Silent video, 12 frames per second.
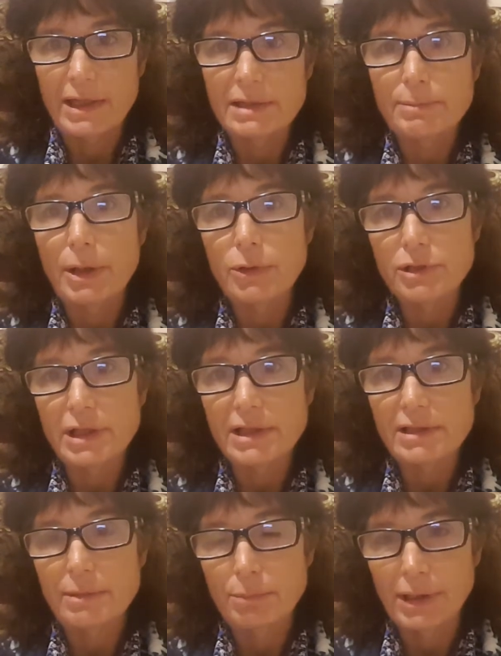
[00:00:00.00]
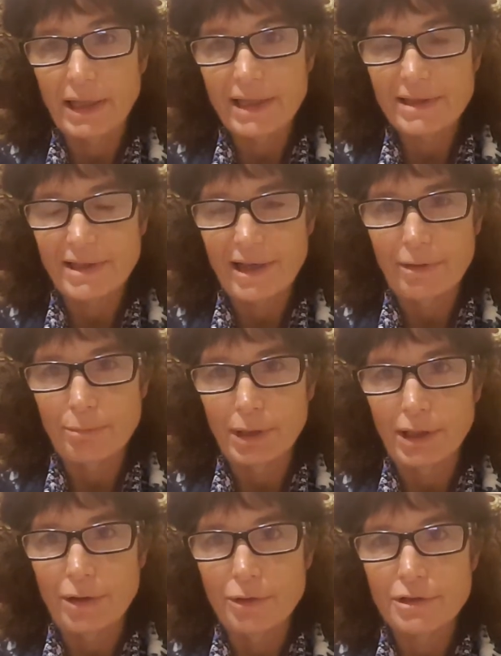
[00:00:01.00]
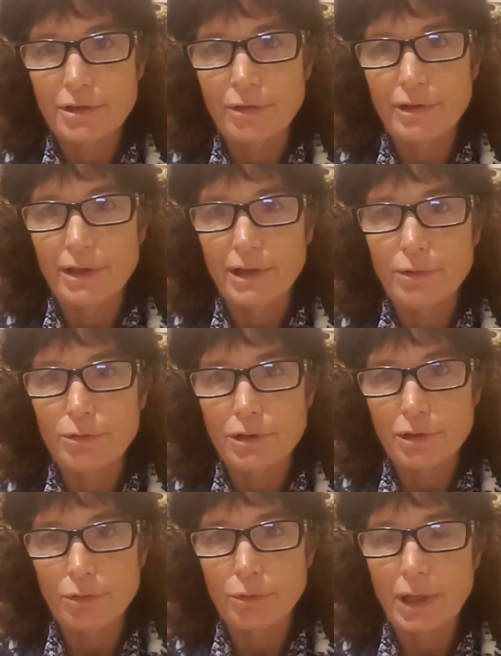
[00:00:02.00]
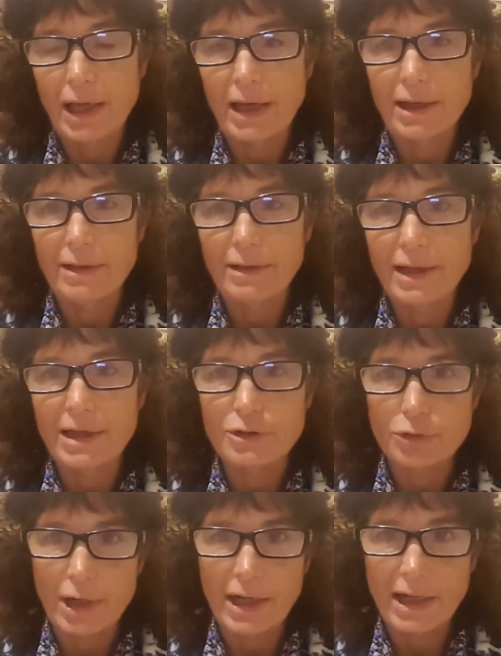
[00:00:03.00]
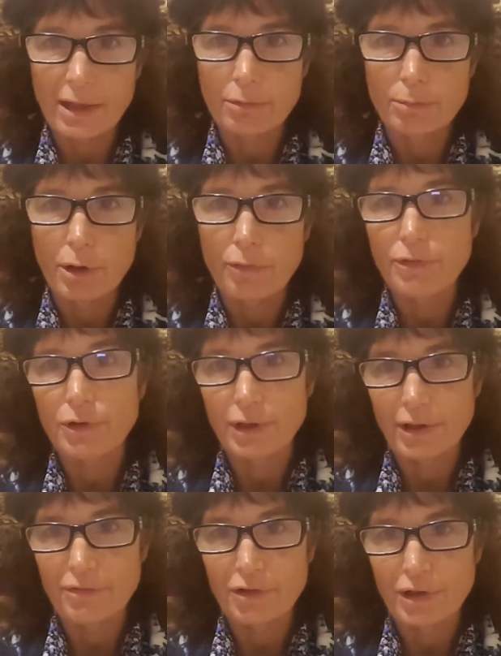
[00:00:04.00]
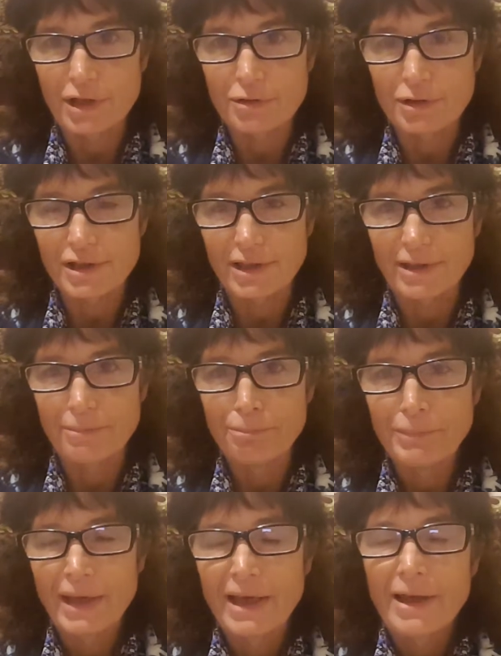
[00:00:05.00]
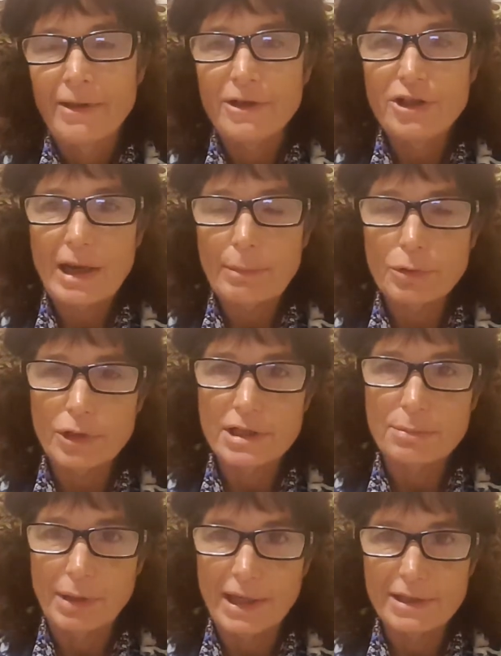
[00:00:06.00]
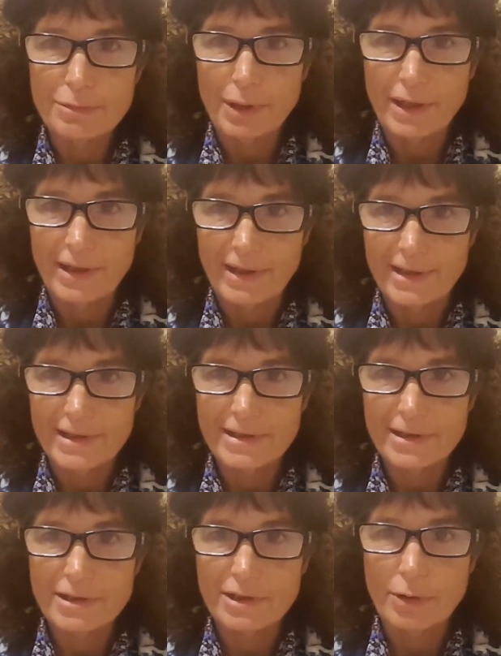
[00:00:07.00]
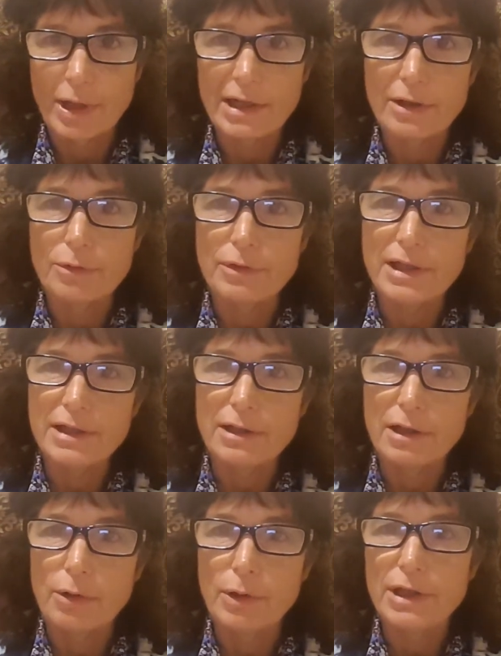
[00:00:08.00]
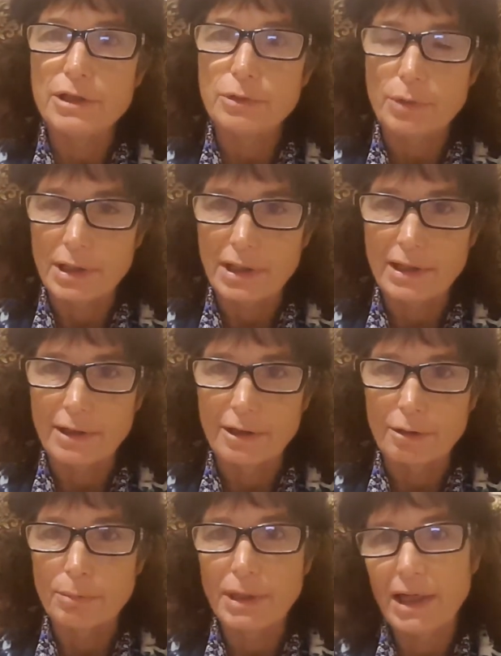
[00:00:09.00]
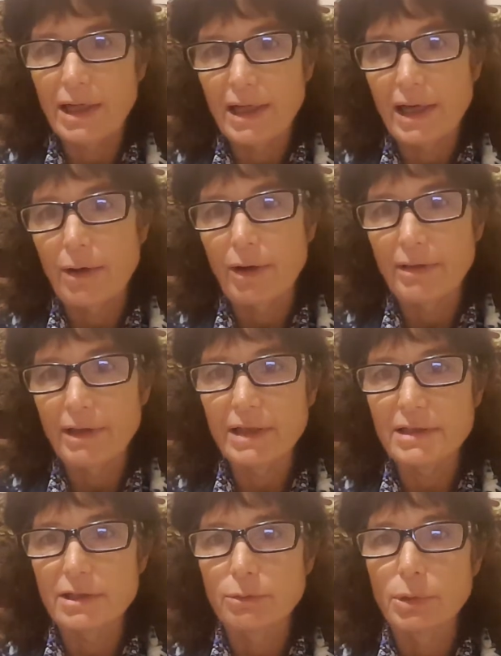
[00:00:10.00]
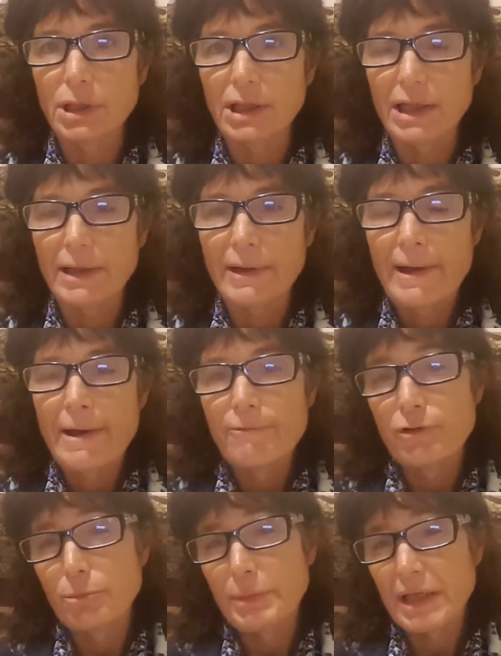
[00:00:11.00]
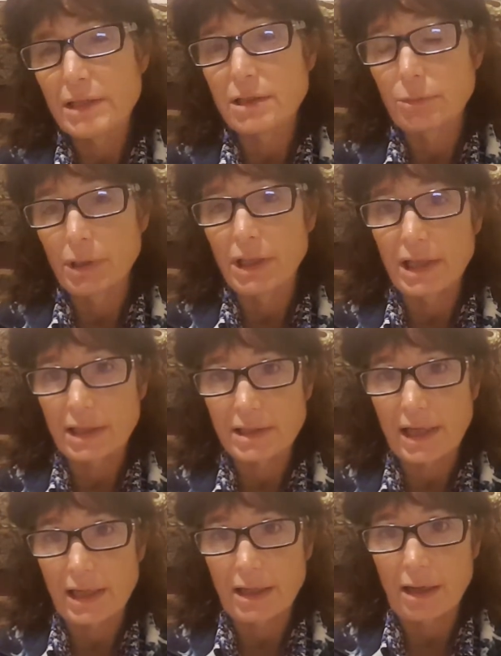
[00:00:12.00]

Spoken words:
is posting some links down below so that you too can get training in remote viewing if you're interested. The chapter explains what it is, so I don't need to go into it here. But anyhow, I think for me, it's a really exciting